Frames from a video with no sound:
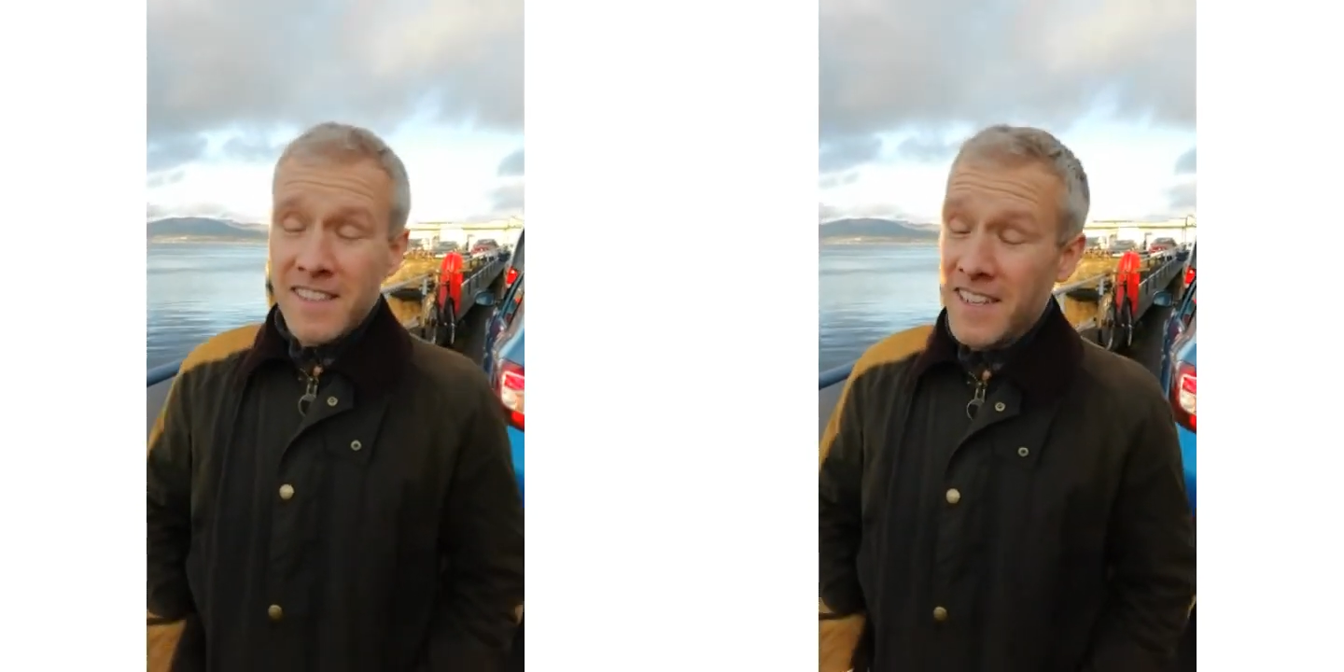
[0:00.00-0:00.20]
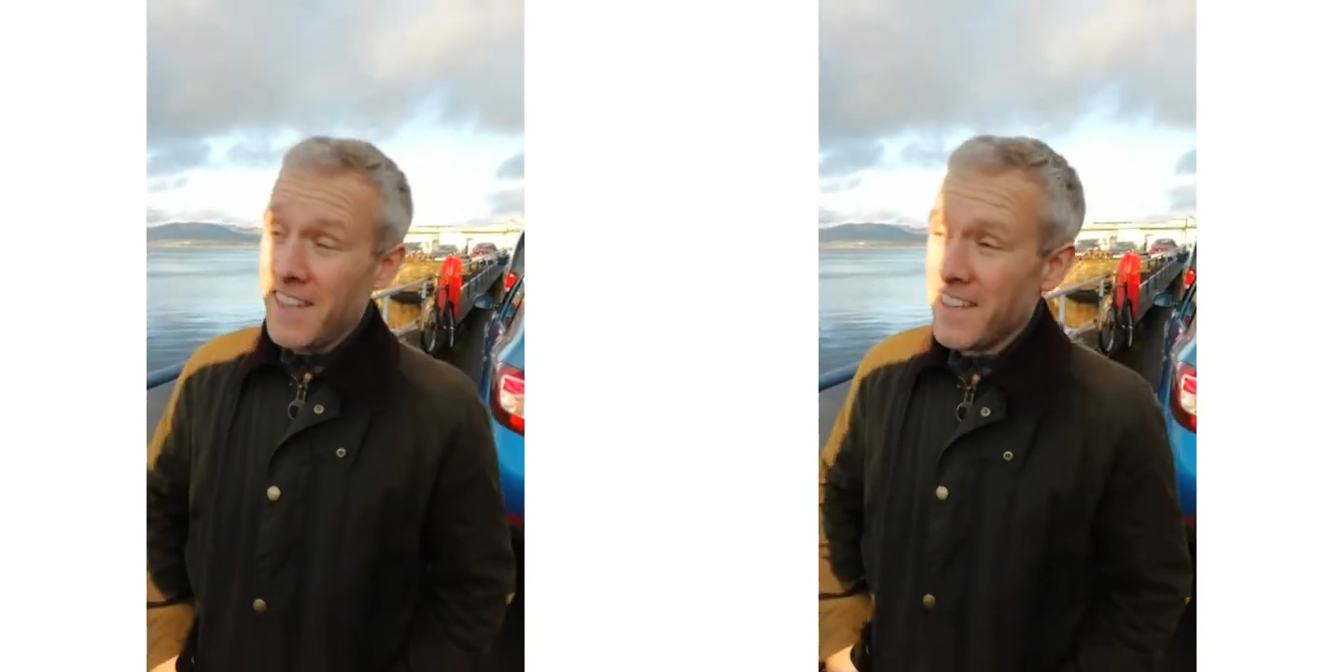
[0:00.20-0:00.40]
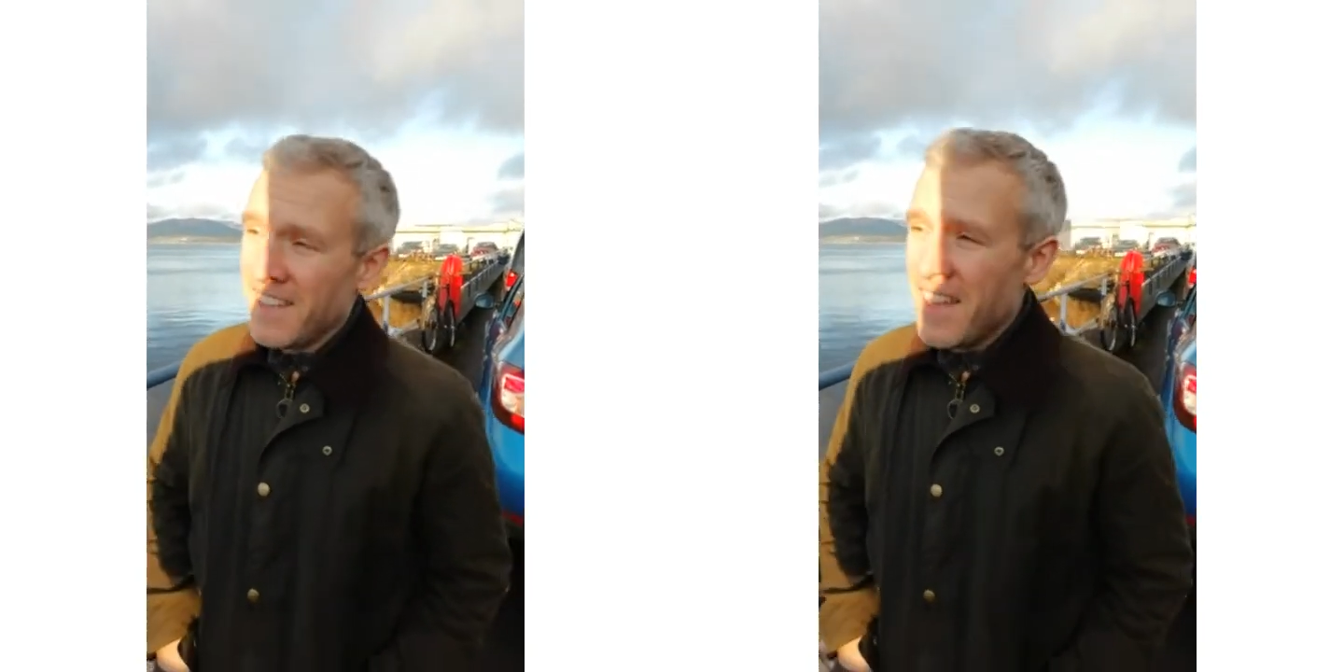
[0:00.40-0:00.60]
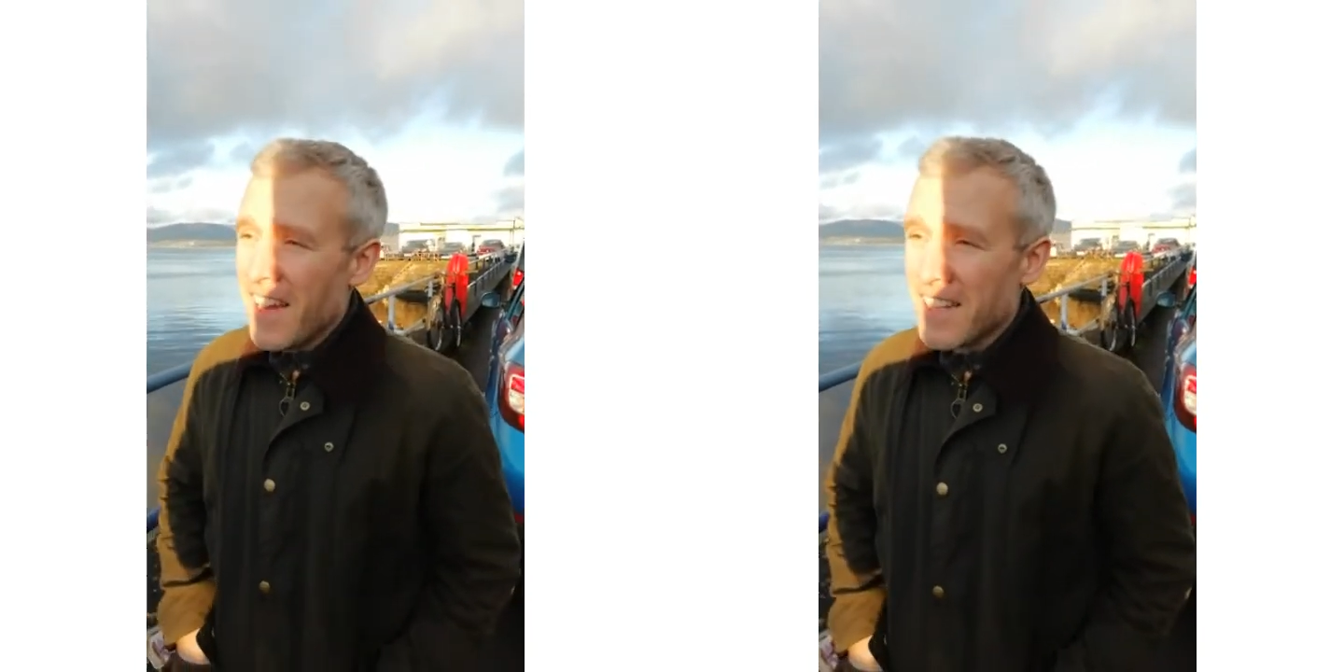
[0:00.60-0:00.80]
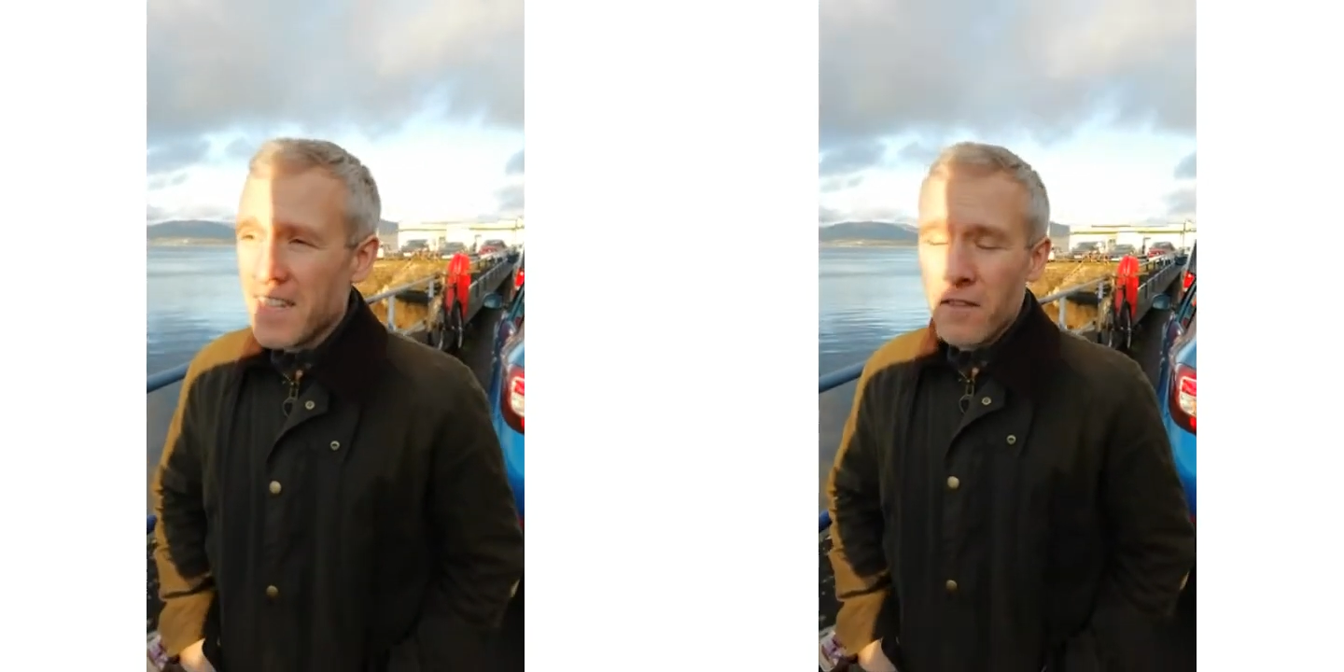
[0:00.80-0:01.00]
Yeah,
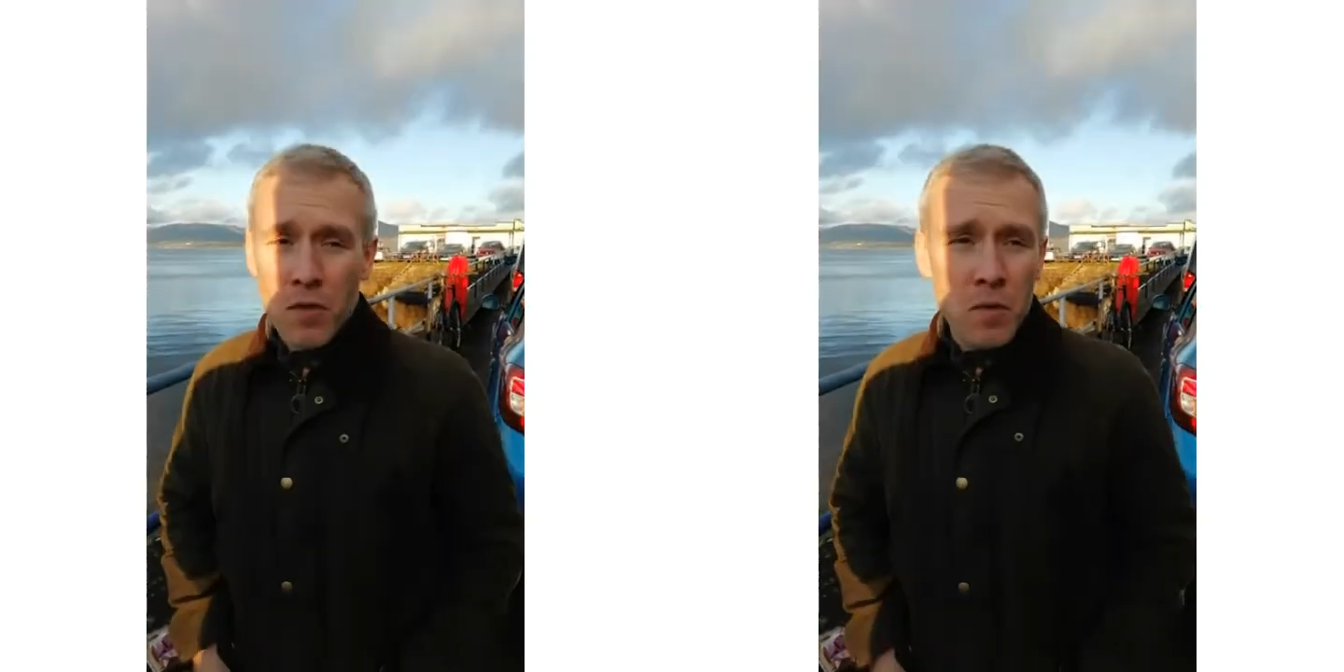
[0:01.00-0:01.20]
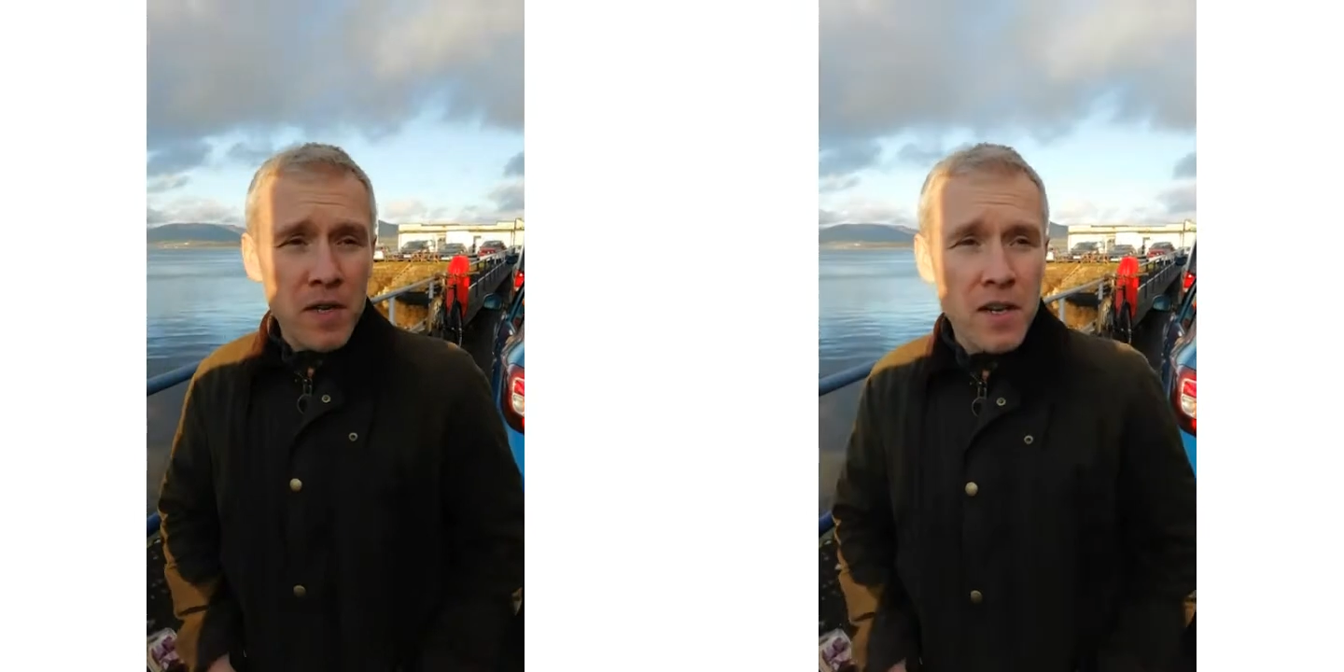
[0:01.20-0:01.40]
I think if you want to